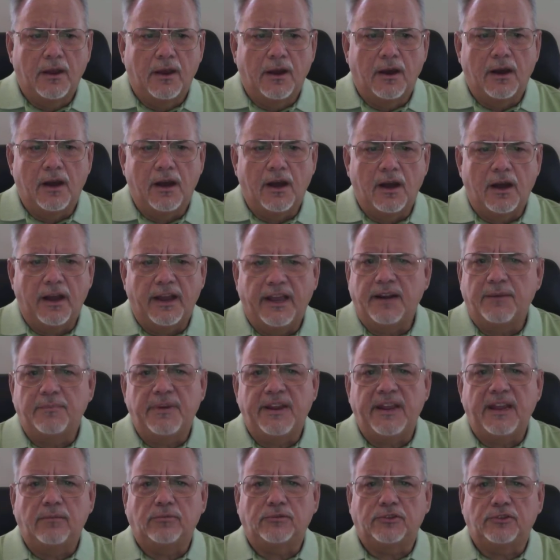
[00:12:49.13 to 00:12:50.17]
And
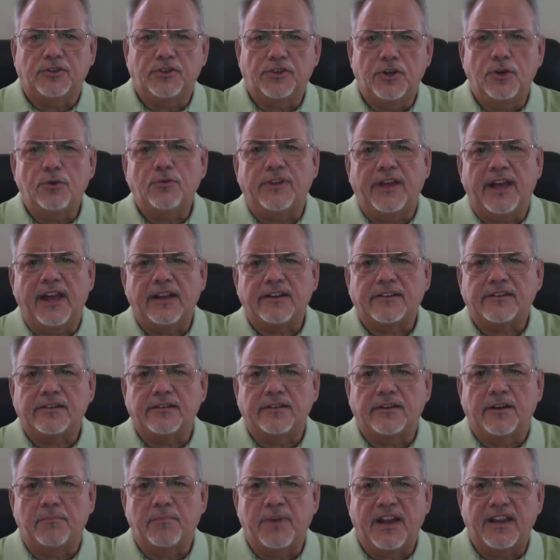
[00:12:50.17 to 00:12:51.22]
be able to do that
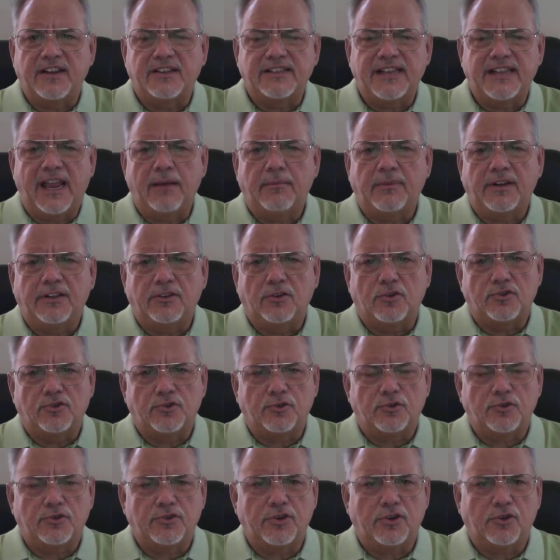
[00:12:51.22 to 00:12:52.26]
by examining those
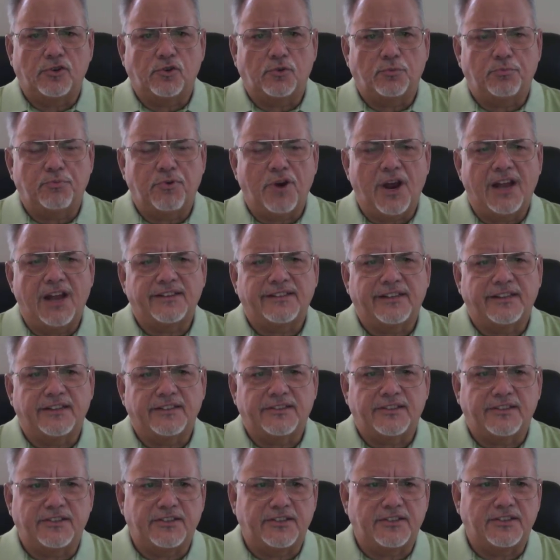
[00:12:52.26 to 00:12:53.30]
internal
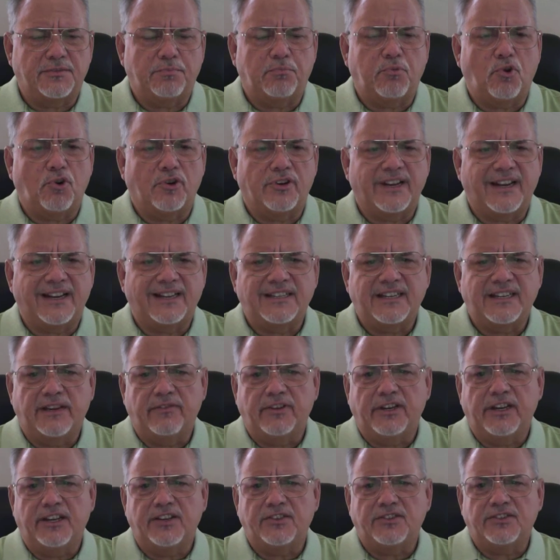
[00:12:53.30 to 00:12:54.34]
processes and support
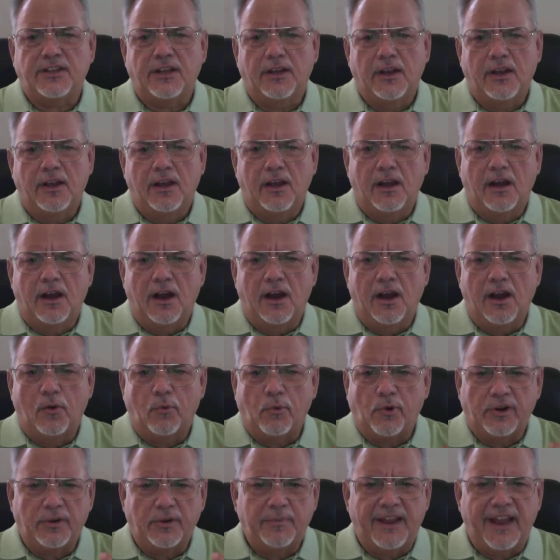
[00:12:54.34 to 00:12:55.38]
activities. We're
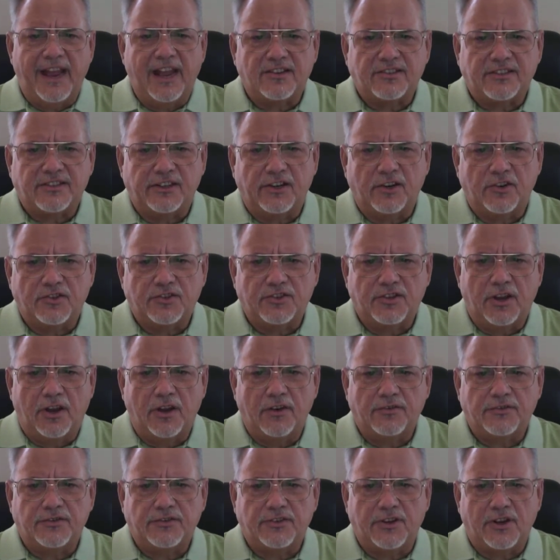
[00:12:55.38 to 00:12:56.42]
going to be asking
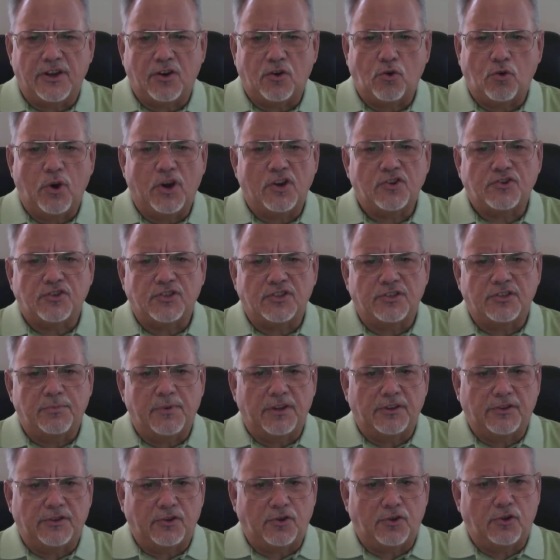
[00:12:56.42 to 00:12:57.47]
ourselves questions
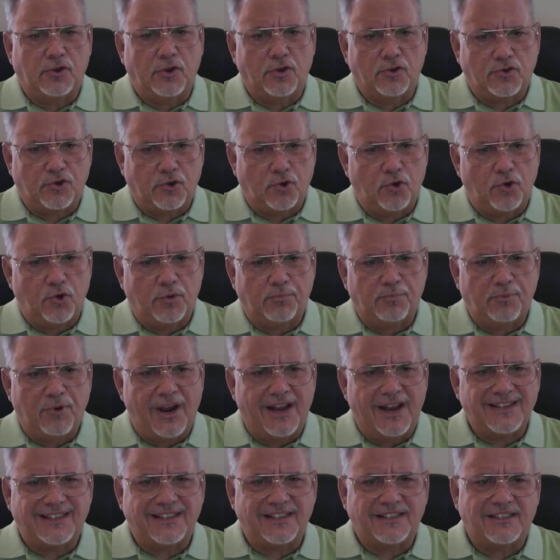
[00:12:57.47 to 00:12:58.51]
about those current
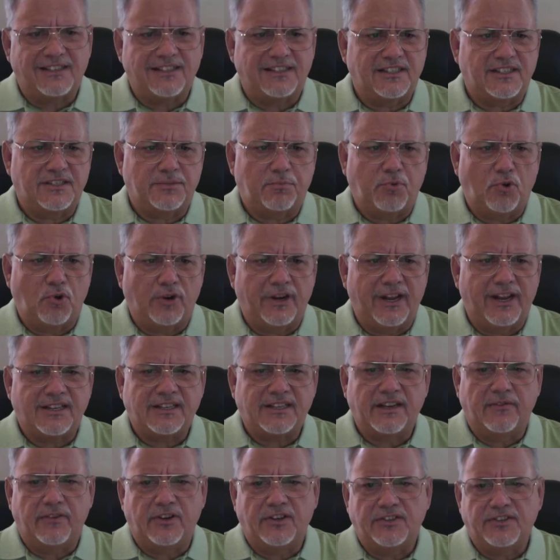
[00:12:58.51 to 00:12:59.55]
processes and support
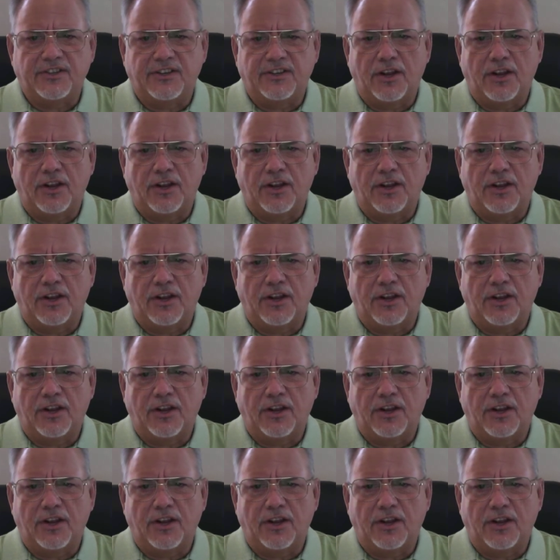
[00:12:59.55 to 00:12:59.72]
activities.